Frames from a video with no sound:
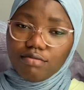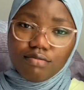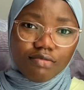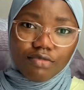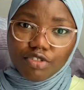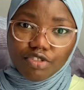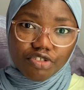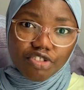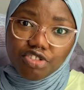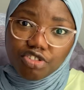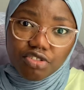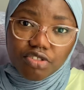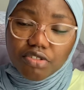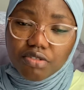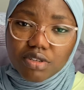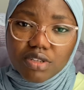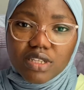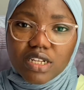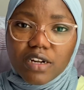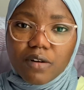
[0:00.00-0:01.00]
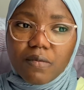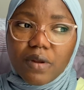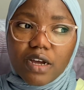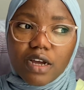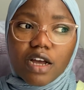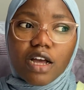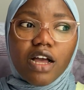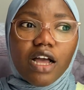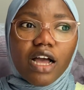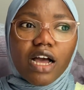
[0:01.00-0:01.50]
You are just considered black,
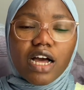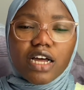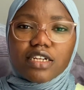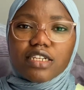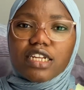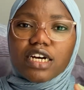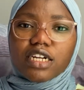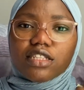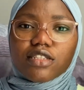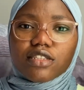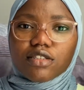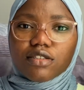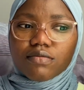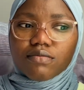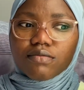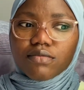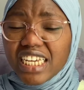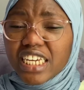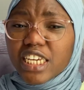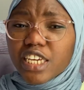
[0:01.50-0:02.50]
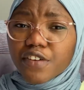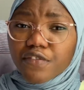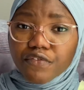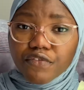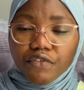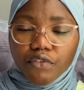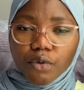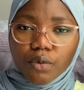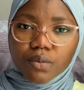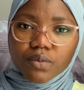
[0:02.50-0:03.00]
and that
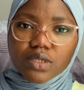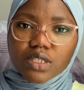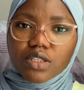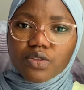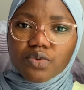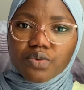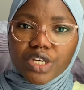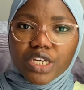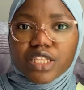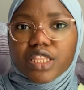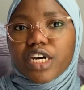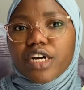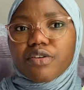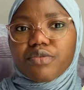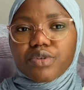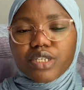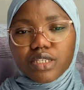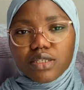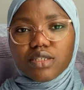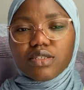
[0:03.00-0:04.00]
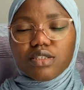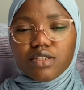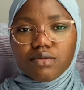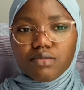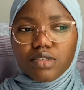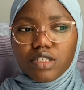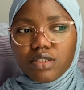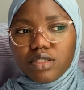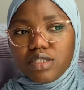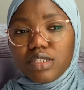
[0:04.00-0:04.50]
informs the way that racism
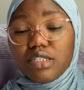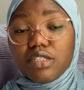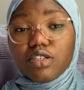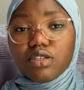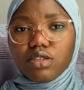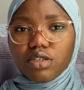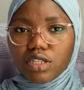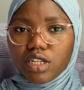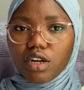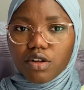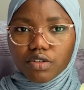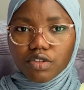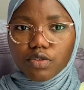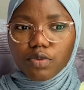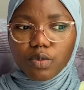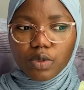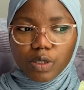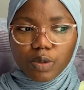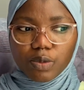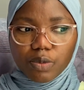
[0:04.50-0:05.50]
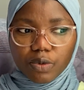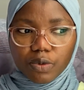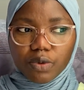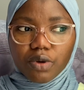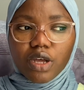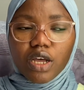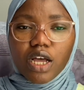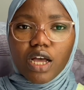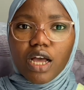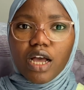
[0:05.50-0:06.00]
is dished out to people.
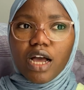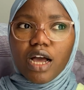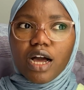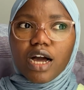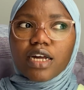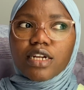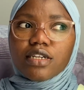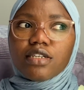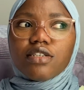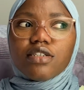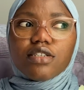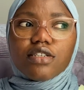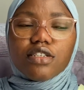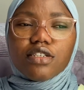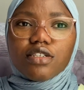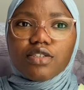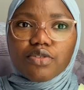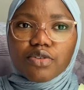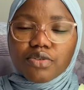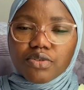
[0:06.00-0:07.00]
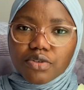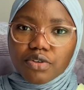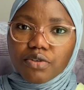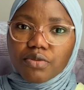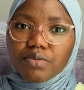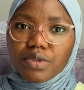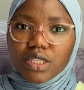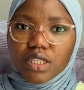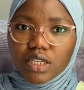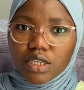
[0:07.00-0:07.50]
And this also got me
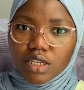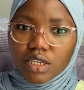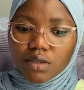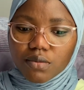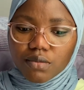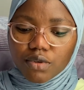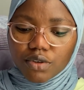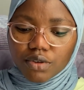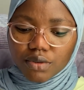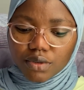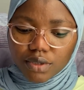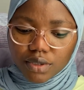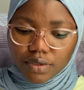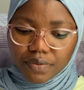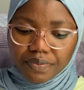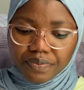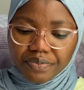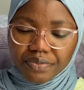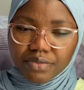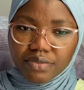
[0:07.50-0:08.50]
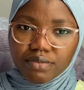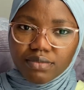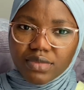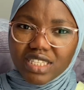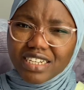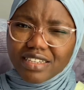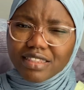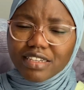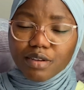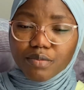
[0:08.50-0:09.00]
thinking, because there are
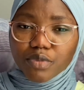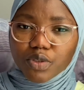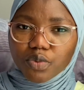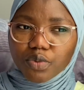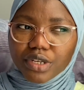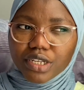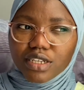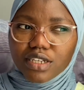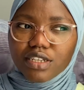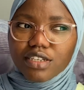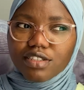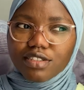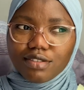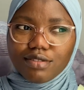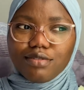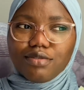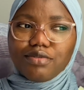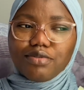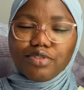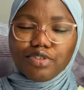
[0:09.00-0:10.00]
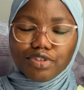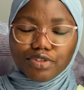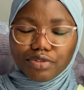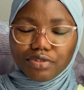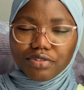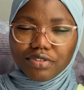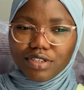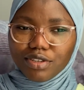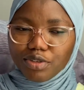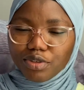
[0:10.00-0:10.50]
times when in, you know,
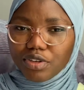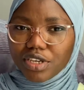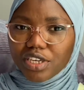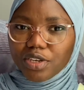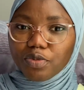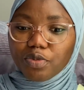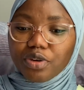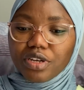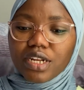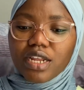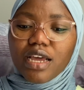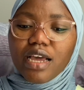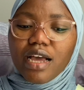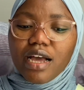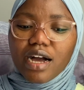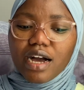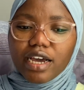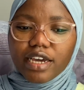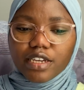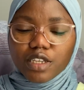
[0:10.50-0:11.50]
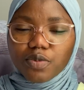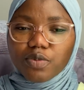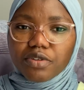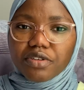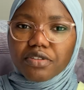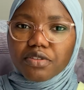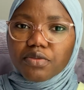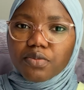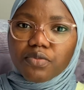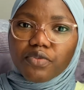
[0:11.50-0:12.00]
the UK, when I
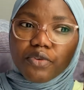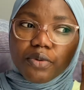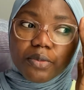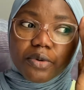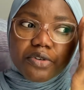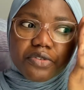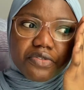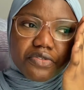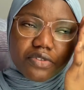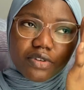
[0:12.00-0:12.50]
experience some form of